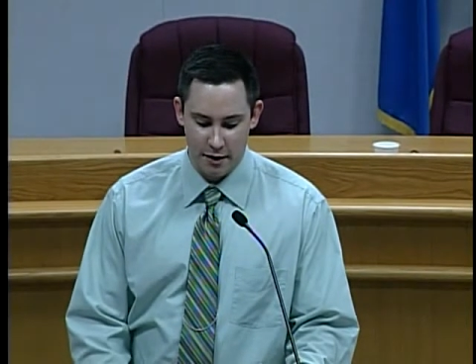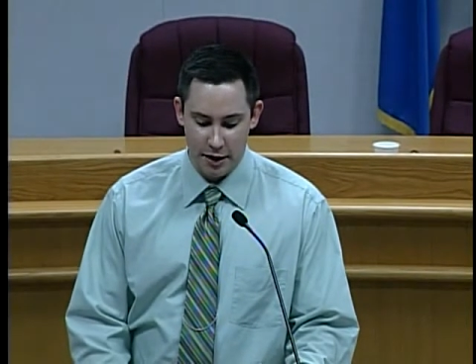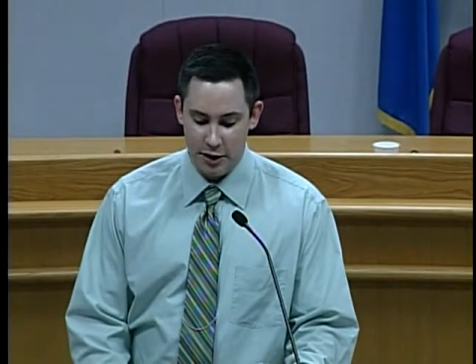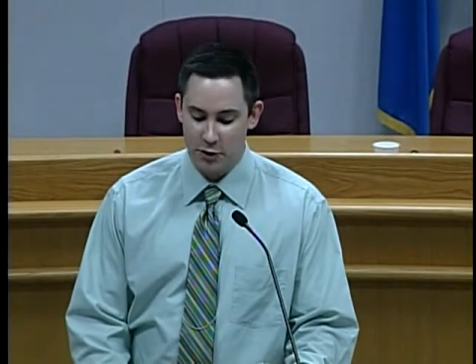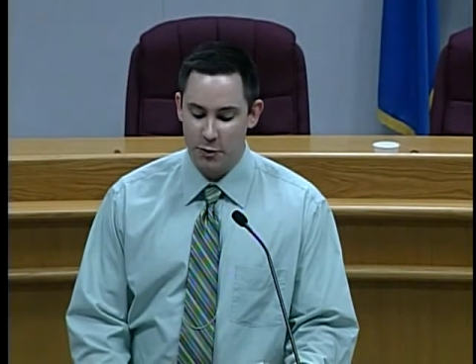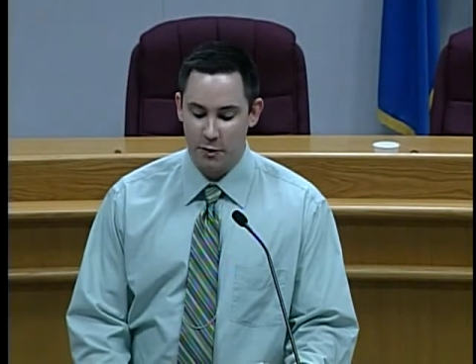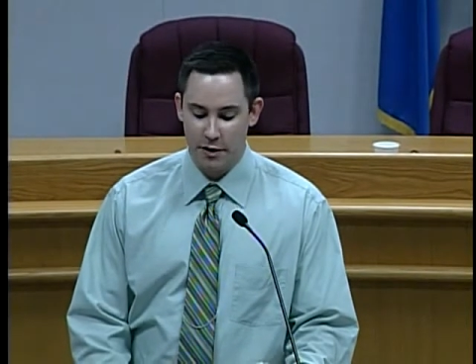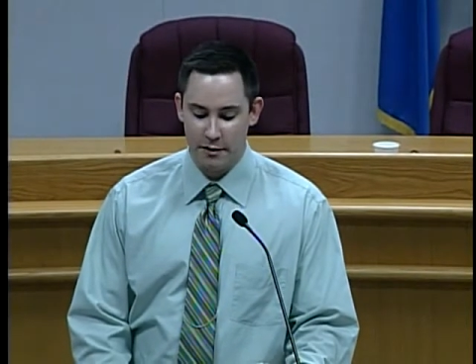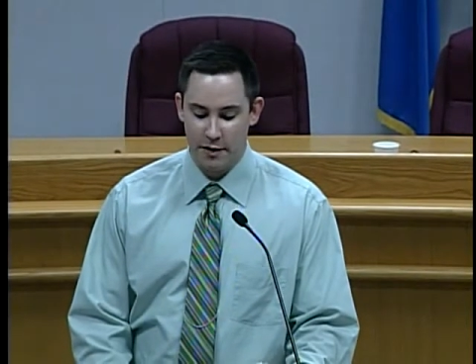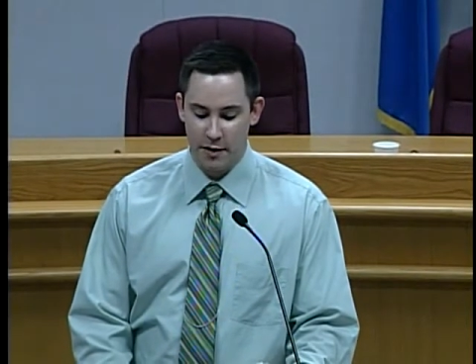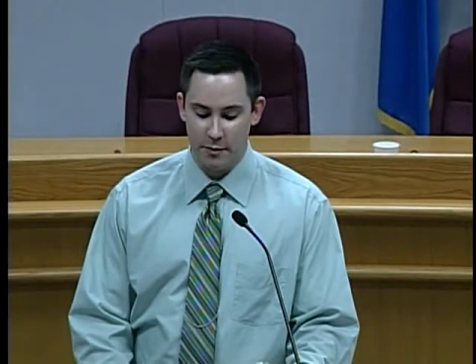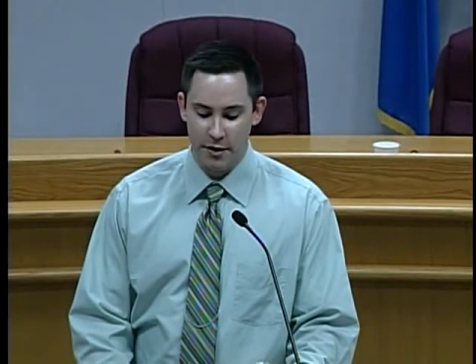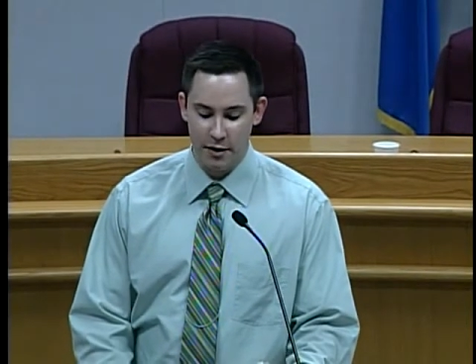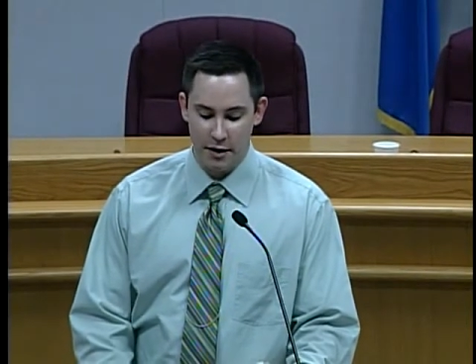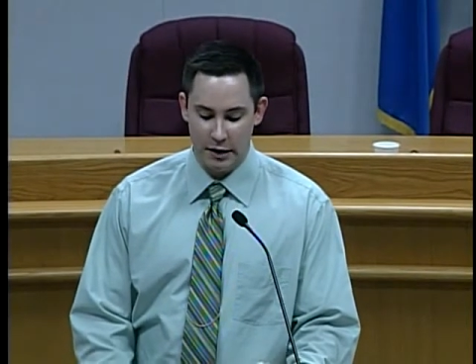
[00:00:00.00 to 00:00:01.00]
each one of
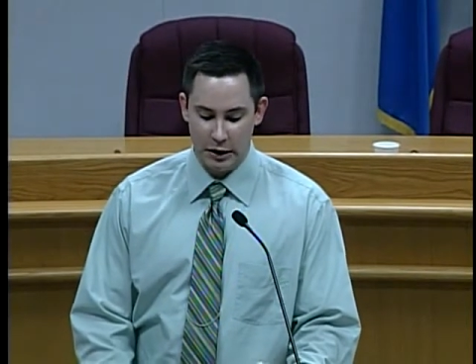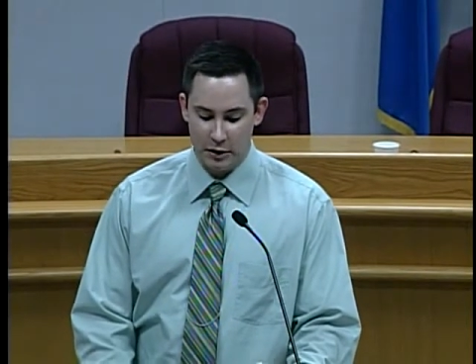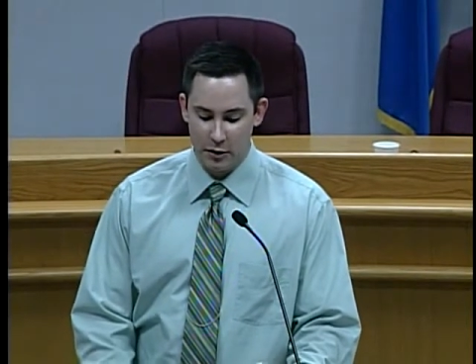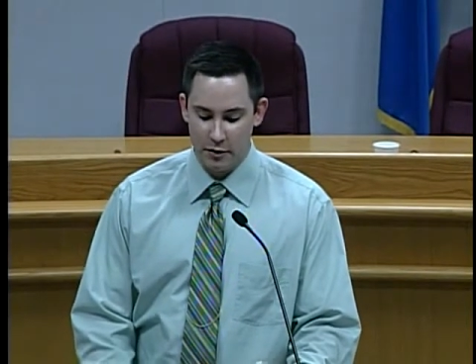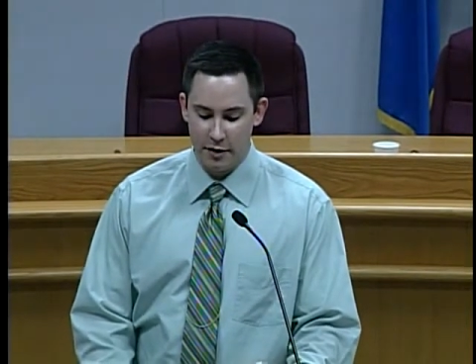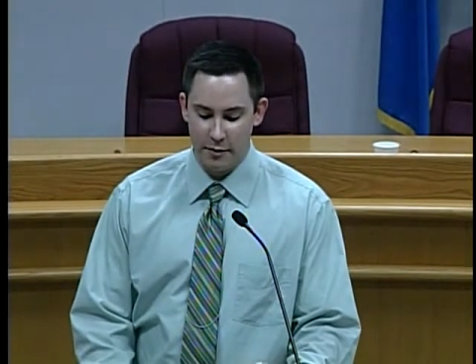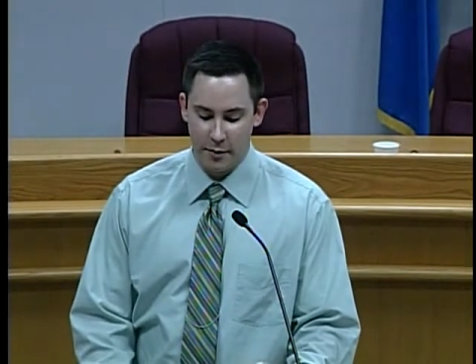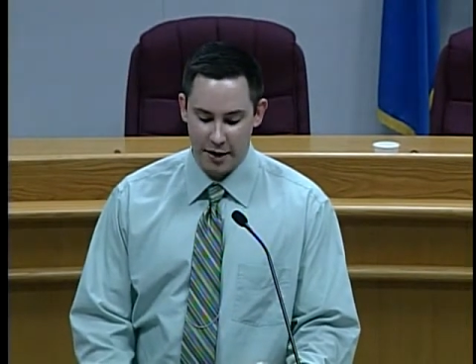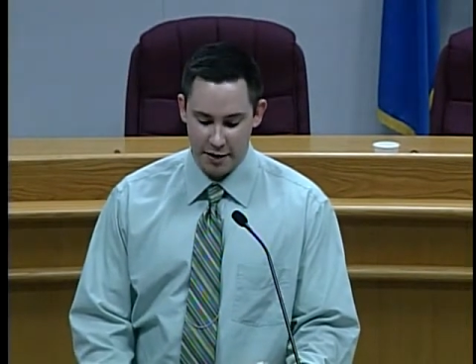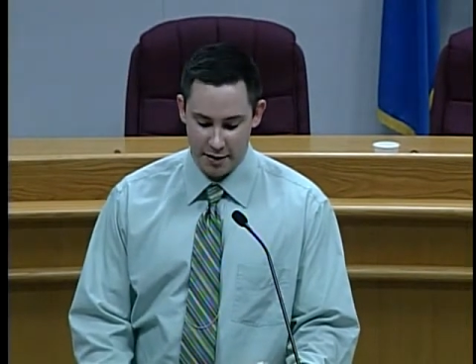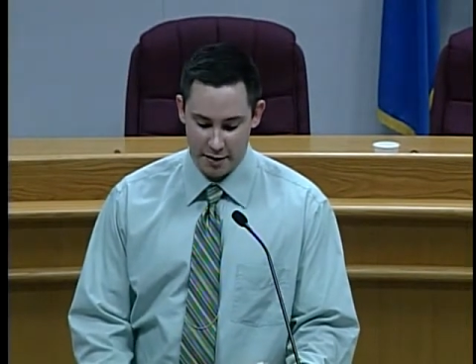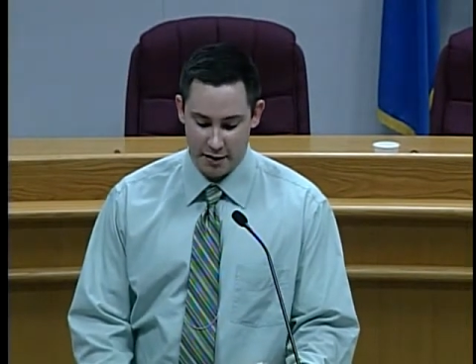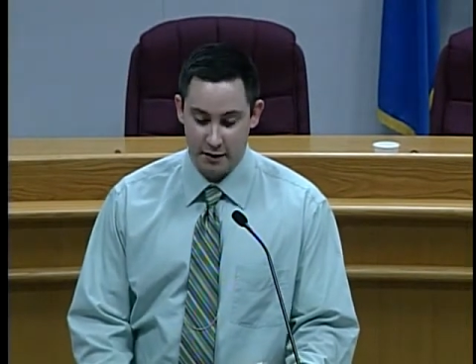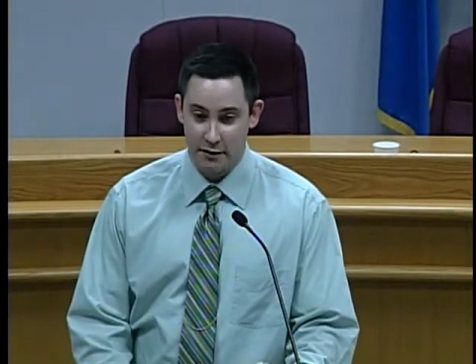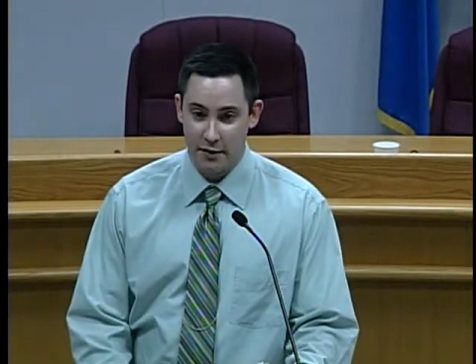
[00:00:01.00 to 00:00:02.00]
them, including
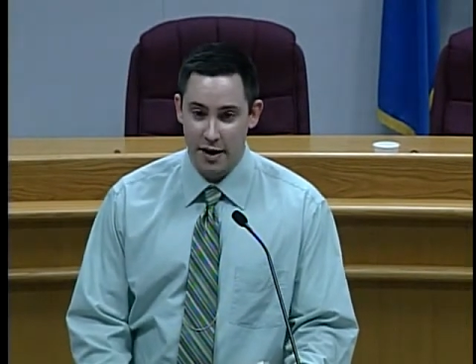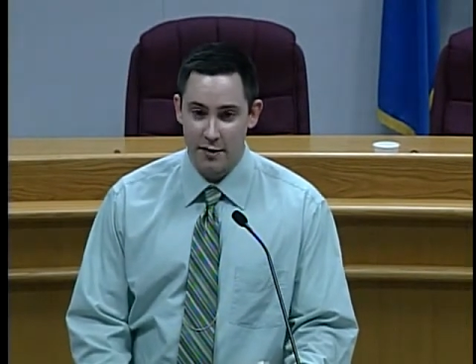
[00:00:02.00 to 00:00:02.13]
myself,